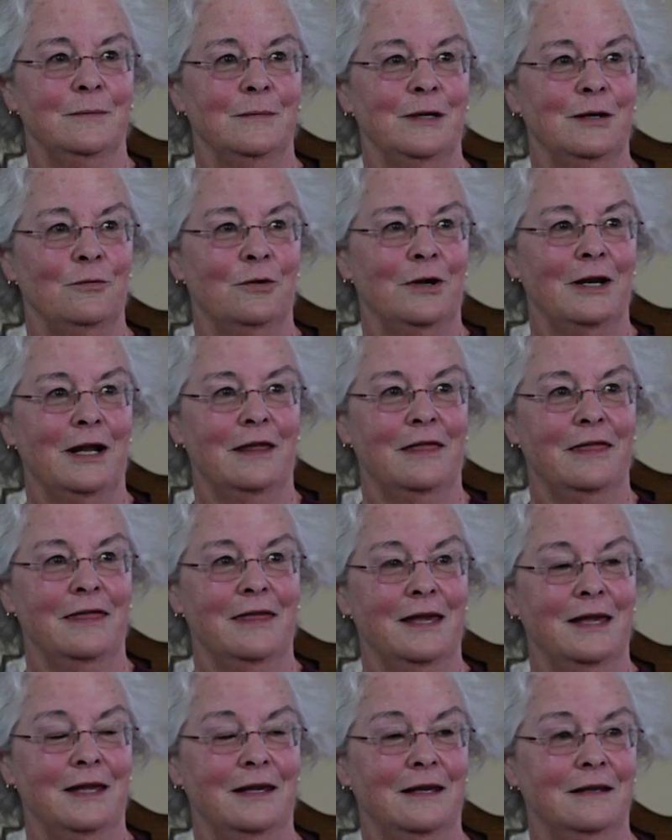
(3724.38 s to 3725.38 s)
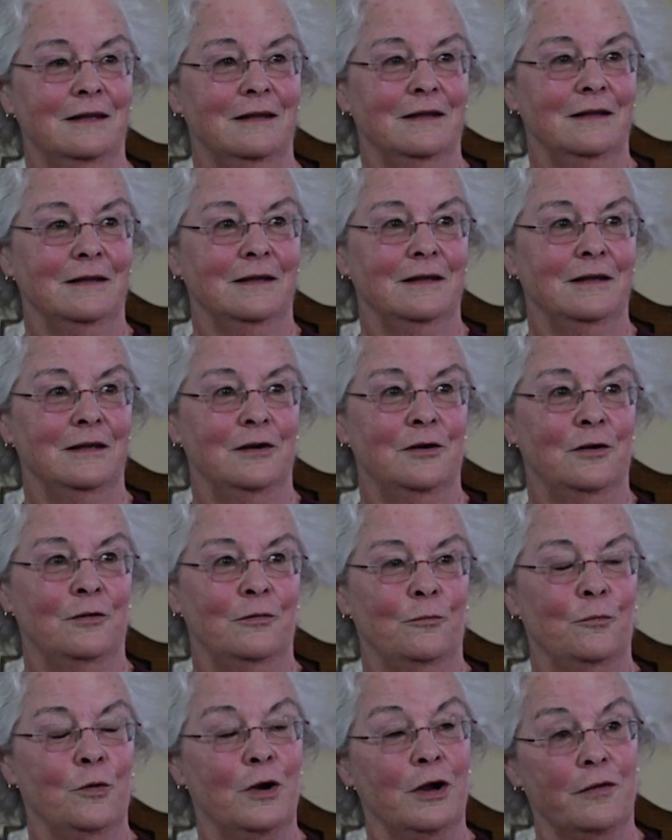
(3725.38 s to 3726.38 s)
me what I think,
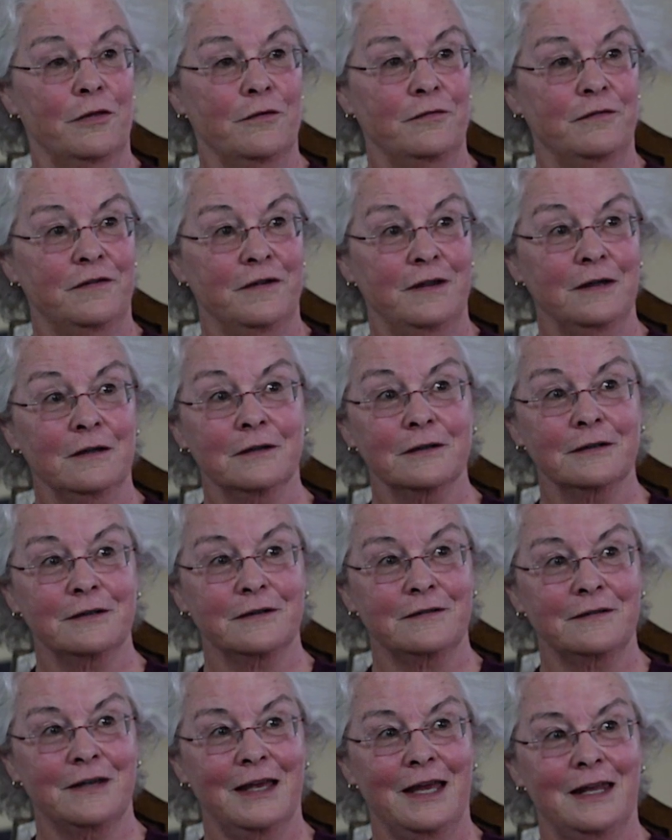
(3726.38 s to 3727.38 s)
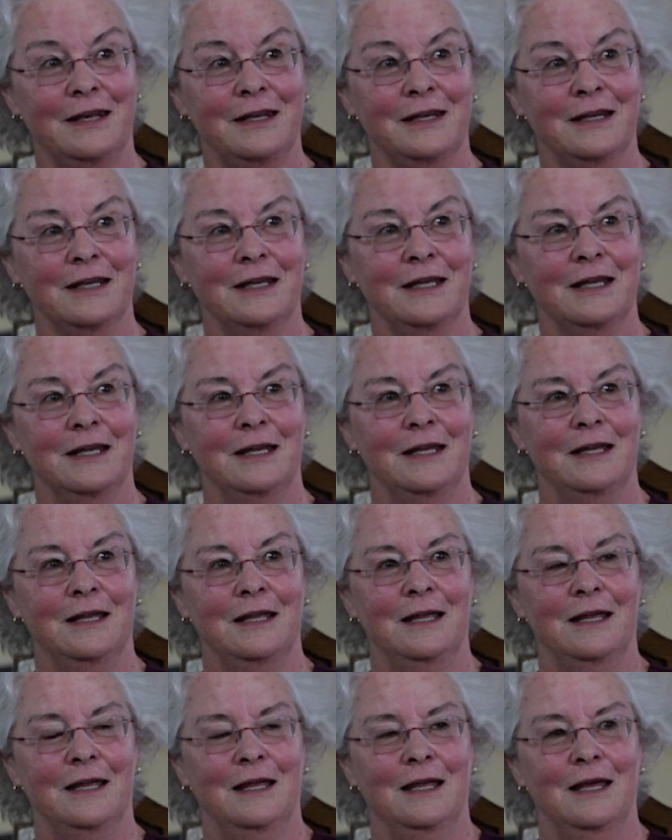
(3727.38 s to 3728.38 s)
where the field is heading,
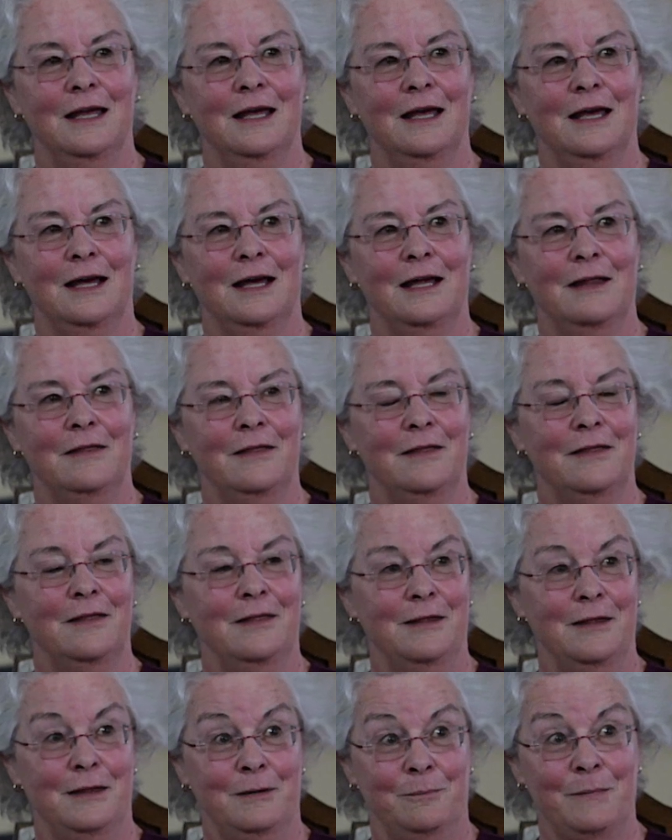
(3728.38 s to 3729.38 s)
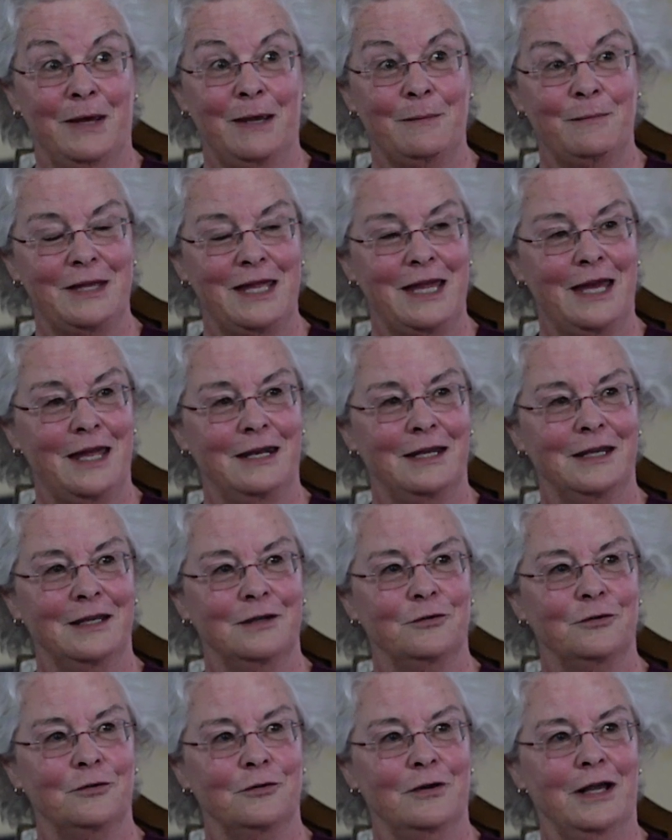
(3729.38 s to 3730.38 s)
it may be heading
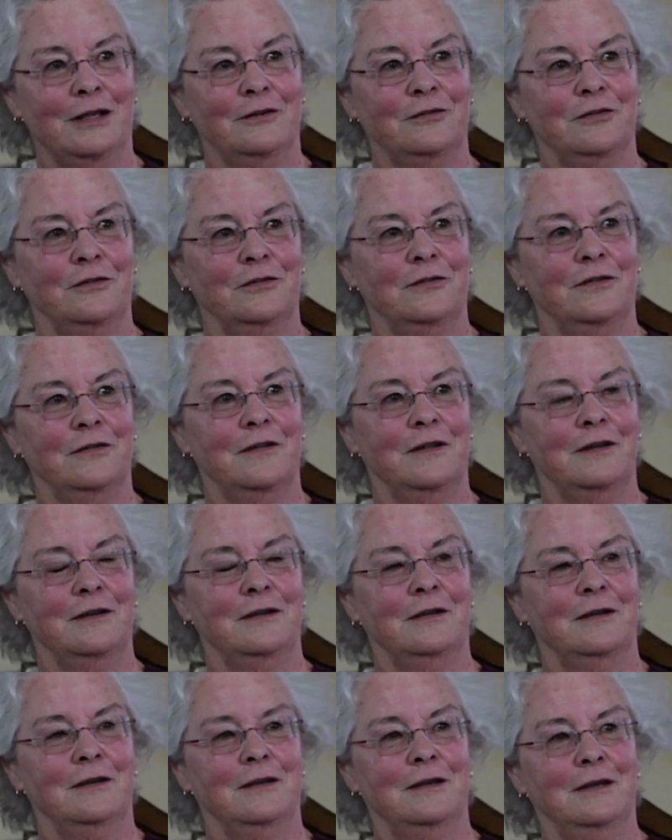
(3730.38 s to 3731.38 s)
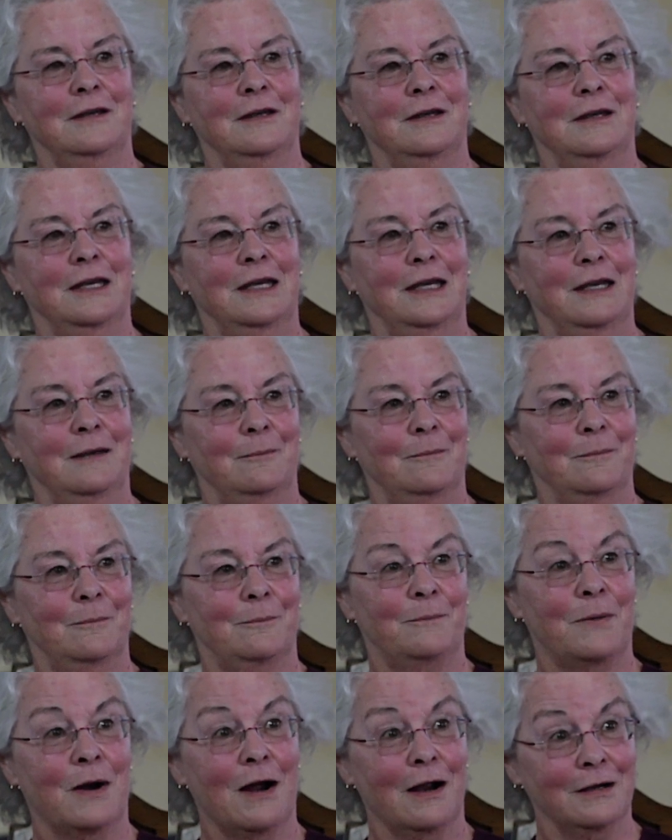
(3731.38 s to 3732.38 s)
in directions that
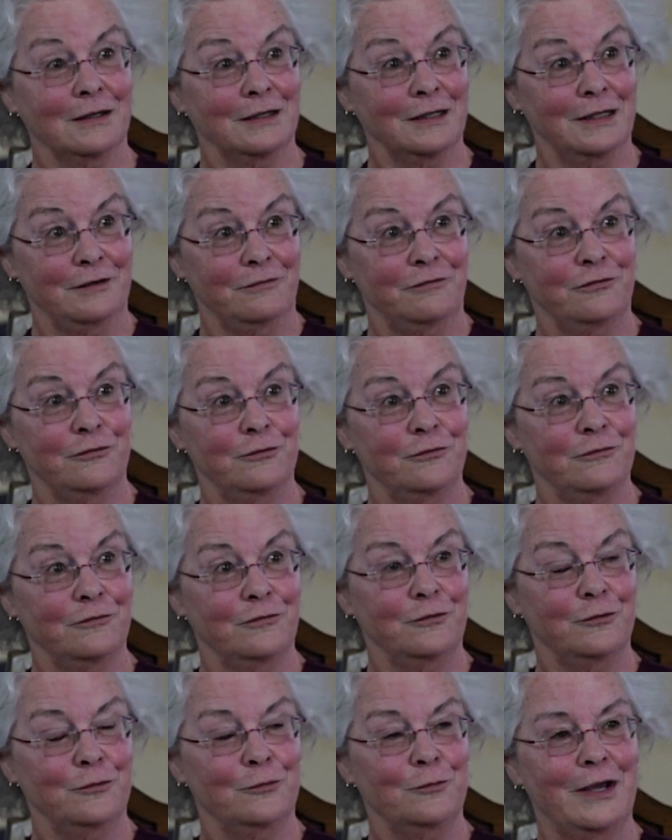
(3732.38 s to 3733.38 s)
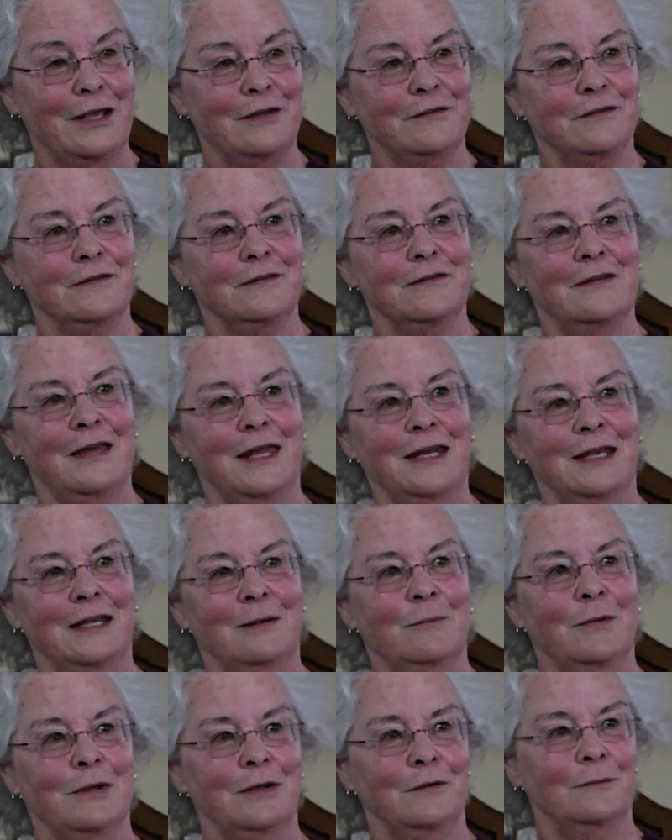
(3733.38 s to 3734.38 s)
partly Food and Foodways is
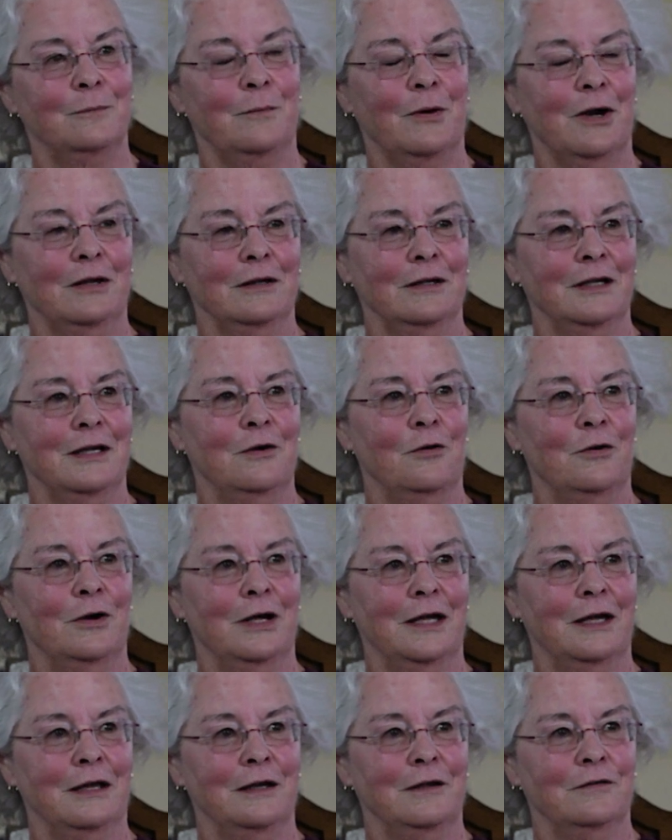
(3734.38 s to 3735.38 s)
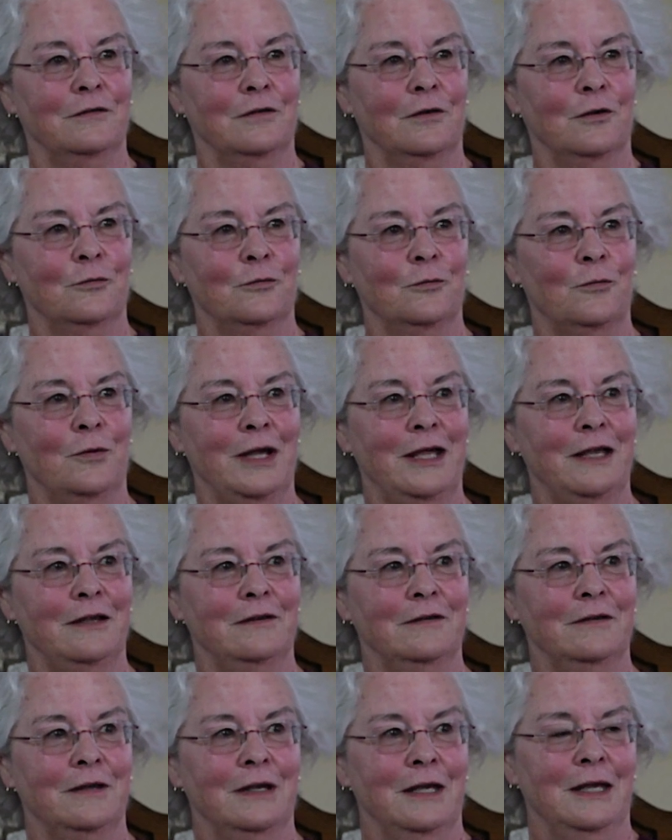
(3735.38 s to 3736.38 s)
heading, but it's partly going on its own
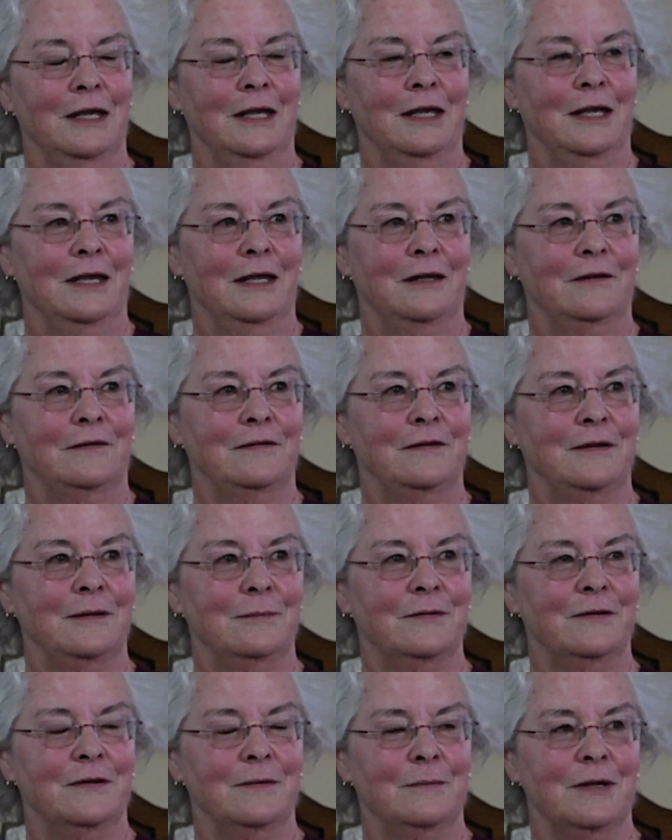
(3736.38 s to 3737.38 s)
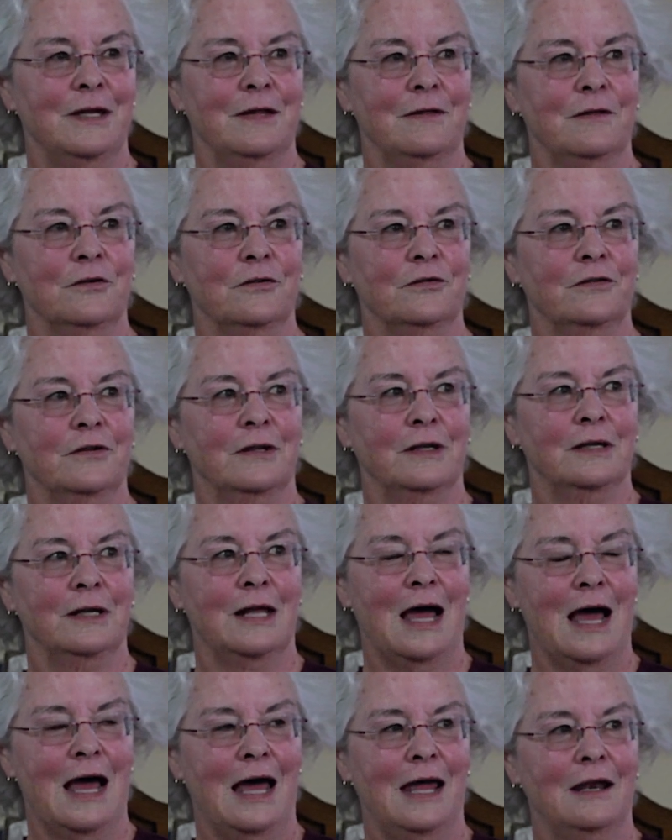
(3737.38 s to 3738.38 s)
ways. It seems to me there's a
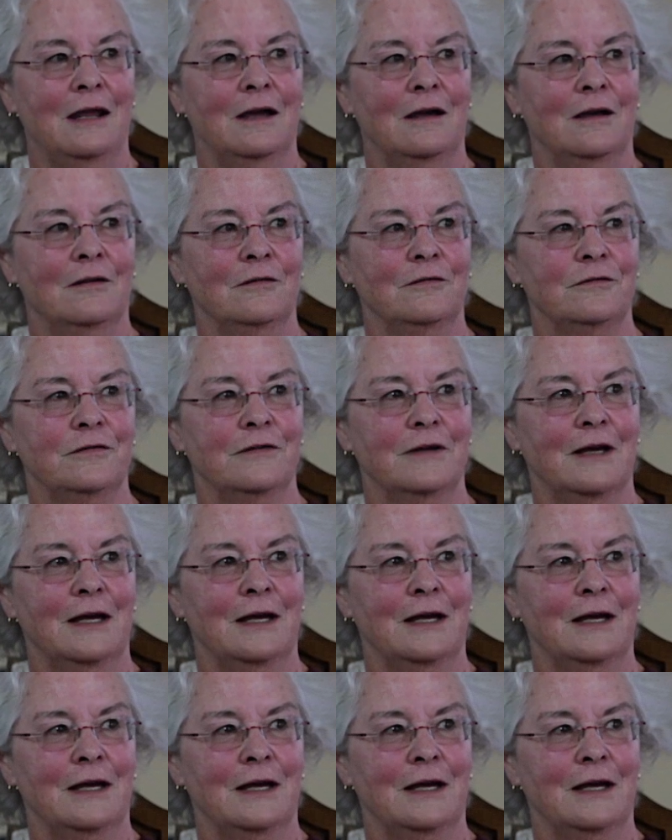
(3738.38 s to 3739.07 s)
lot of